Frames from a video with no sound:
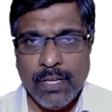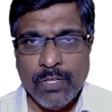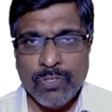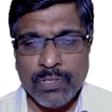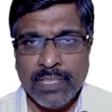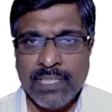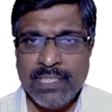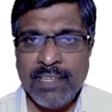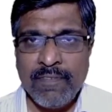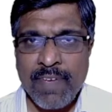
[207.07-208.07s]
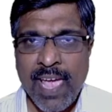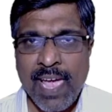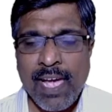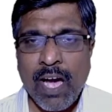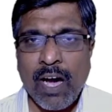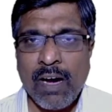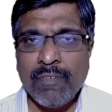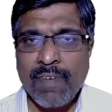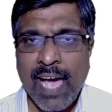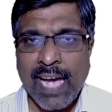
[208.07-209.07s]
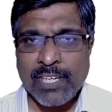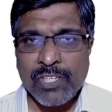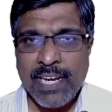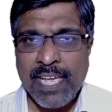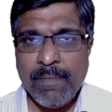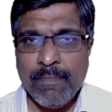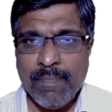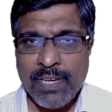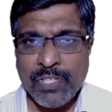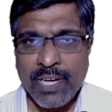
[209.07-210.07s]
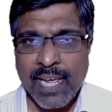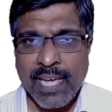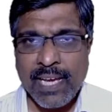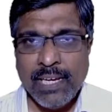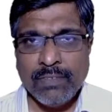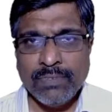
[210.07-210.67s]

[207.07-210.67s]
So this is the way of actually measuring